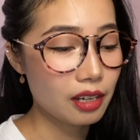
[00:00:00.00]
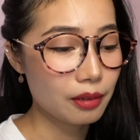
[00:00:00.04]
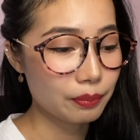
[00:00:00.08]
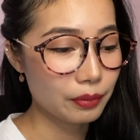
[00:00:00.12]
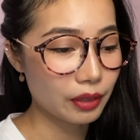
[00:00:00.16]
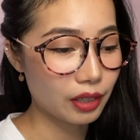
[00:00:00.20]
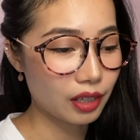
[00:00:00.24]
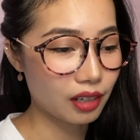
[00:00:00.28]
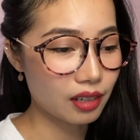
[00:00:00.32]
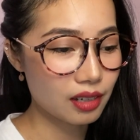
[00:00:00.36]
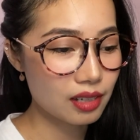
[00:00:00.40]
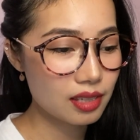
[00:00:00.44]

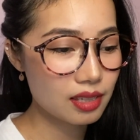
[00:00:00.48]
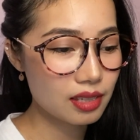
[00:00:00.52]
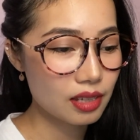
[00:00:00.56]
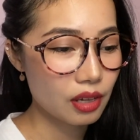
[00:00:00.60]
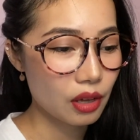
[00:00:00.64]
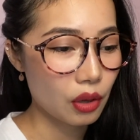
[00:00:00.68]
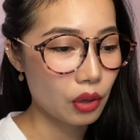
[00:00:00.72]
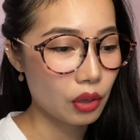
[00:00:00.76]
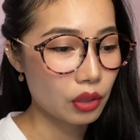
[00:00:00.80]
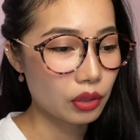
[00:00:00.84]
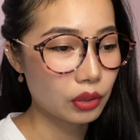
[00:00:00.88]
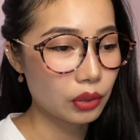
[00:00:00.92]
because
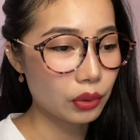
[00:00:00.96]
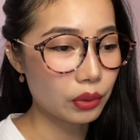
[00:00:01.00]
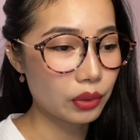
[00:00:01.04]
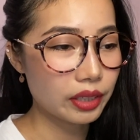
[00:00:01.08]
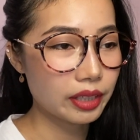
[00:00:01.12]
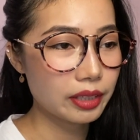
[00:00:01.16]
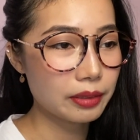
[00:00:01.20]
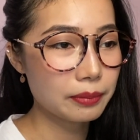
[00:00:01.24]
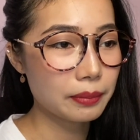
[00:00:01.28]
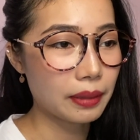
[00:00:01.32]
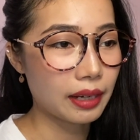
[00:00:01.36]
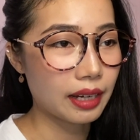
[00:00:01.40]

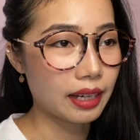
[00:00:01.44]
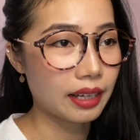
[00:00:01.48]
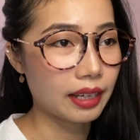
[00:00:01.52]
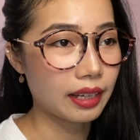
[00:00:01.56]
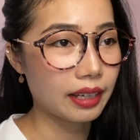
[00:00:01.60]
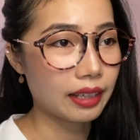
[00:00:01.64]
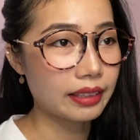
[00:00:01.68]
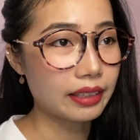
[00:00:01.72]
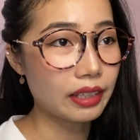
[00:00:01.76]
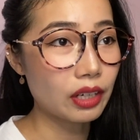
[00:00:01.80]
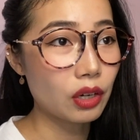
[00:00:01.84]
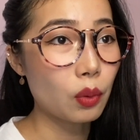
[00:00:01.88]
during
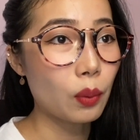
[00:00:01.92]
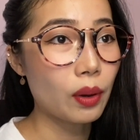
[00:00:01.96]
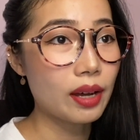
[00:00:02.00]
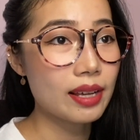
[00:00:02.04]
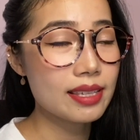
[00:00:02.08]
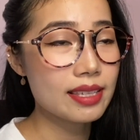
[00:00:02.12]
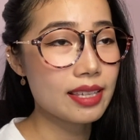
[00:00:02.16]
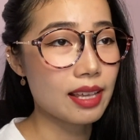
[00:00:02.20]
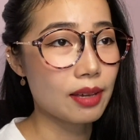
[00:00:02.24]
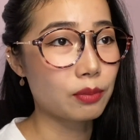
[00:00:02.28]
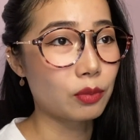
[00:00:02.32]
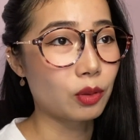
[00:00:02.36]
my year 1
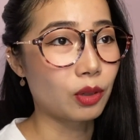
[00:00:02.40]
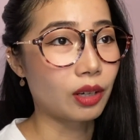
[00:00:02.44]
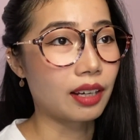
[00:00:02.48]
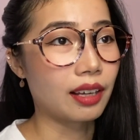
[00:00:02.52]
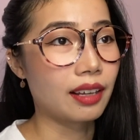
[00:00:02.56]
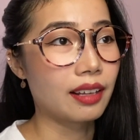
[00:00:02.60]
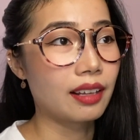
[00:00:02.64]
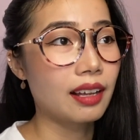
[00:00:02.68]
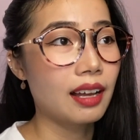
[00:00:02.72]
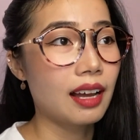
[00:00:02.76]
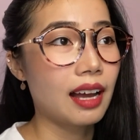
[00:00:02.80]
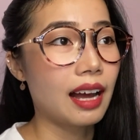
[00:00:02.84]
sem
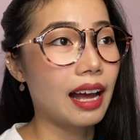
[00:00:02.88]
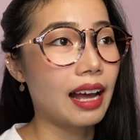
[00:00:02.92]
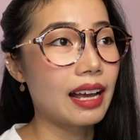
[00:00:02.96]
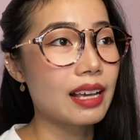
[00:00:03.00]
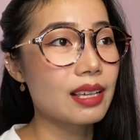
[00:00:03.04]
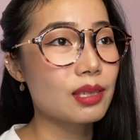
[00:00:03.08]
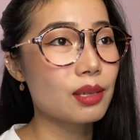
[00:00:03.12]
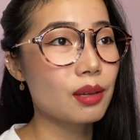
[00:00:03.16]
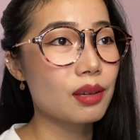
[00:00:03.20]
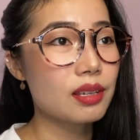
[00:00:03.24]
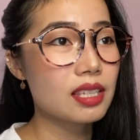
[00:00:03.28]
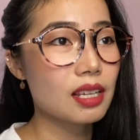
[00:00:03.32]
1, I
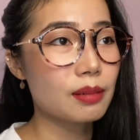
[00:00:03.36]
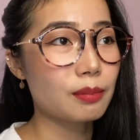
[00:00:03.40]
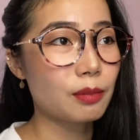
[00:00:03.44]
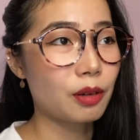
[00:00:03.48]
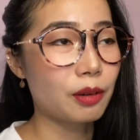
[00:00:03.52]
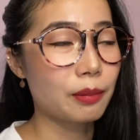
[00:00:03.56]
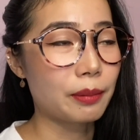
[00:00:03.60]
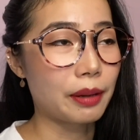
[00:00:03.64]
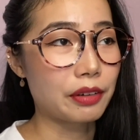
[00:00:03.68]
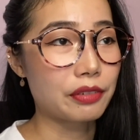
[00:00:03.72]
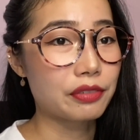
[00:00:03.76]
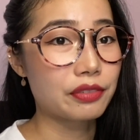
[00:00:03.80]
saw some
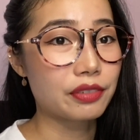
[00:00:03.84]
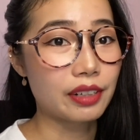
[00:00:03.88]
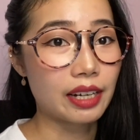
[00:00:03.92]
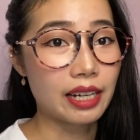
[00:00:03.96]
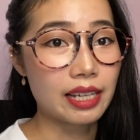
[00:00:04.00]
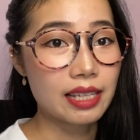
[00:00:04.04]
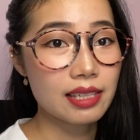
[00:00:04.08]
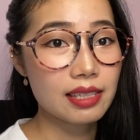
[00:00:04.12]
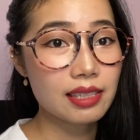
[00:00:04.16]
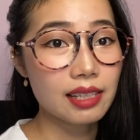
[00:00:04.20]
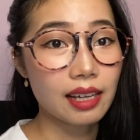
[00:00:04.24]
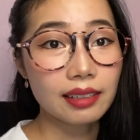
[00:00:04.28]
of my
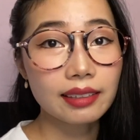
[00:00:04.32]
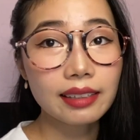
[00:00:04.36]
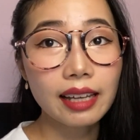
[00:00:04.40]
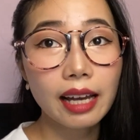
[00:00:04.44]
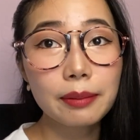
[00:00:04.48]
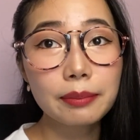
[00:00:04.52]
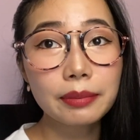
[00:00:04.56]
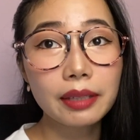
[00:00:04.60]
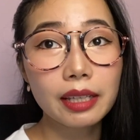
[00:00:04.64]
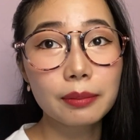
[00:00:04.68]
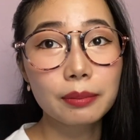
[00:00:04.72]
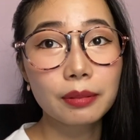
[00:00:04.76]
friends, their
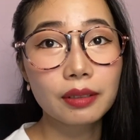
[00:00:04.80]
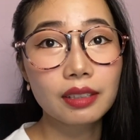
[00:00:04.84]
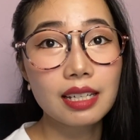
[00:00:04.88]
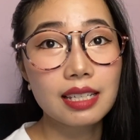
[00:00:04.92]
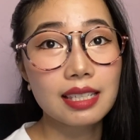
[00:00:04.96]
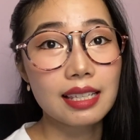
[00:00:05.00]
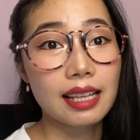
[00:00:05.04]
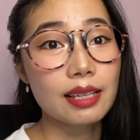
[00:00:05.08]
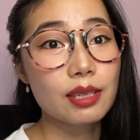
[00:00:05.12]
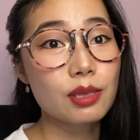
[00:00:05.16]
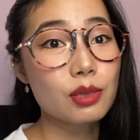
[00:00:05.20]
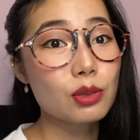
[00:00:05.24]
timetable is
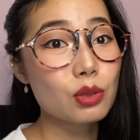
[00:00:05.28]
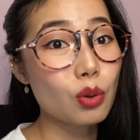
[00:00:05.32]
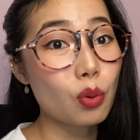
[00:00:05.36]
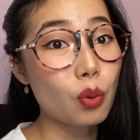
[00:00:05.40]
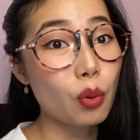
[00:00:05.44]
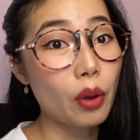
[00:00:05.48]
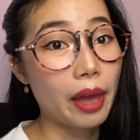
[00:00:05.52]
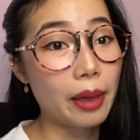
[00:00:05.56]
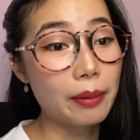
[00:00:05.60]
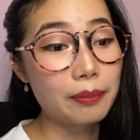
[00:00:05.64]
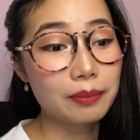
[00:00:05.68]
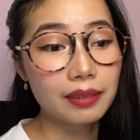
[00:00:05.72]
like so
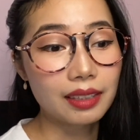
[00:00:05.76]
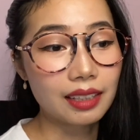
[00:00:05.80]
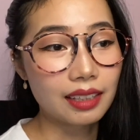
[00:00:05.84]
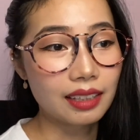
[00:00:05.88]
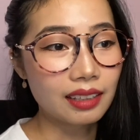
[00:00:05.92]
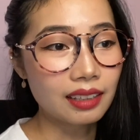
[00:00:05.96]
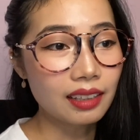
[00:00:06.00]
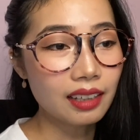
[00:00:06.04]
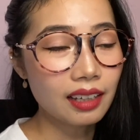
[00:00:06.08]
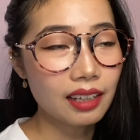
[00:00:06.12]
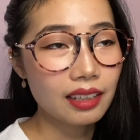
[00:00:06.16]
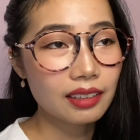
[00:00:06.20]

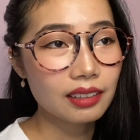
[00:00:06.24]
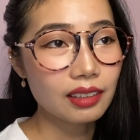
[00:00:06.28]
empty.